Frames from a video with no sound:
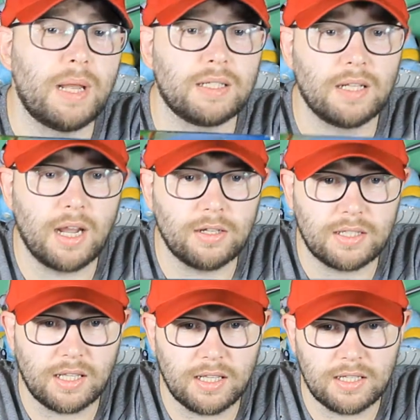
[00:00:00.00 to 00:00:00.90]
Basically, I'm going to
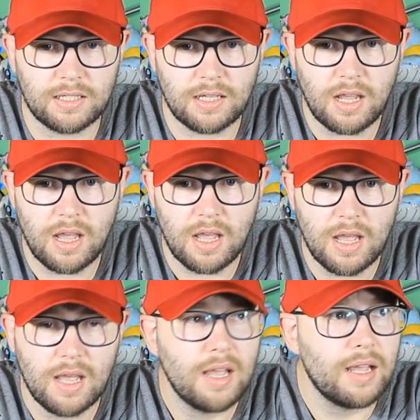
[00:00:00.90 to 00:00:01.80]
stick this
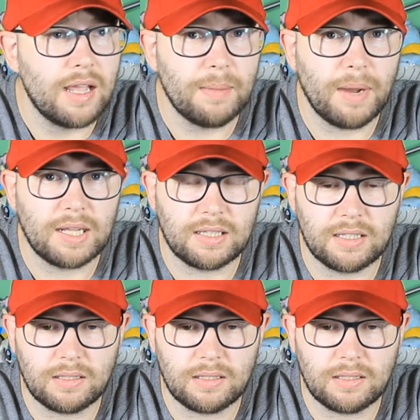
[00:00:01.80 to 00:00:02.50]
in my